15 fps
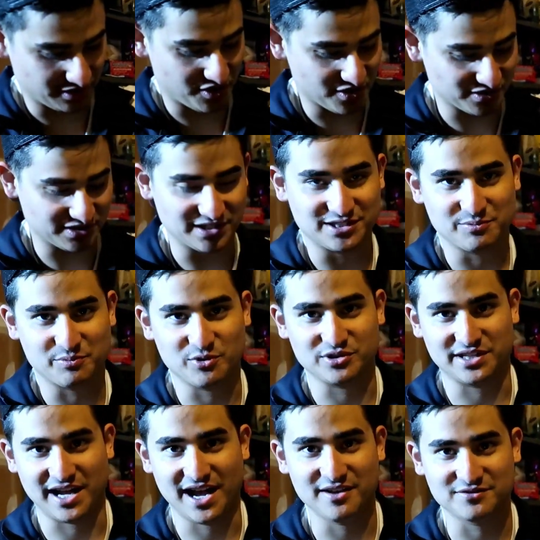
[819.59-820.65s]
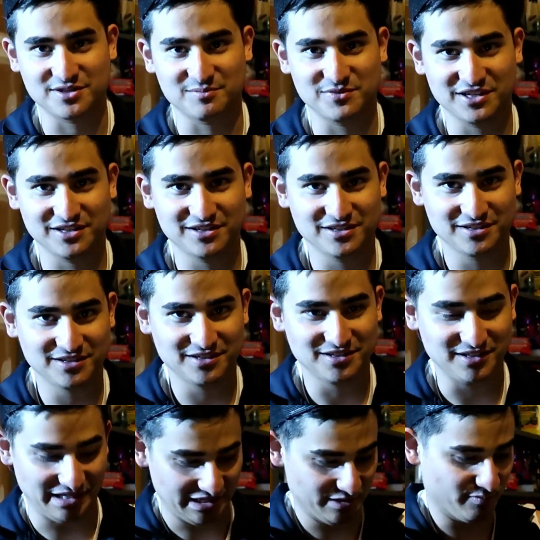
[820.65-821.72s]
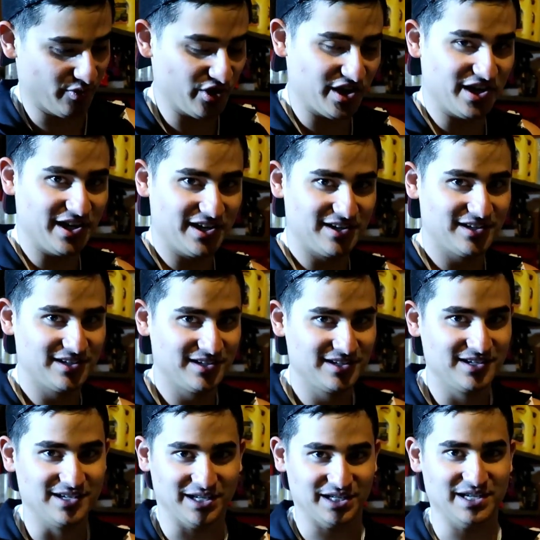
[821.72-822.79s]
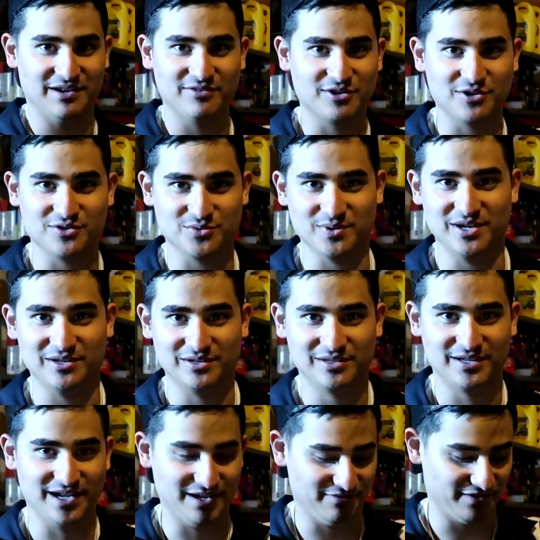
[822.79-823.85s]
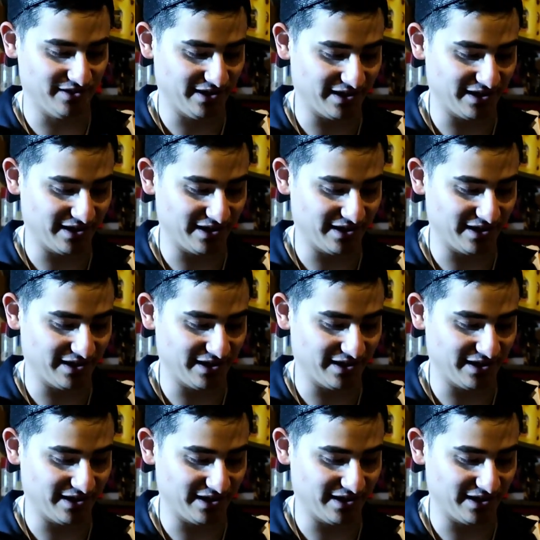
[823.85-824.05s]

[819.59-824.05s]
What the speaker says: car's not supposed to have something, and you put it in, it never goes well, ever.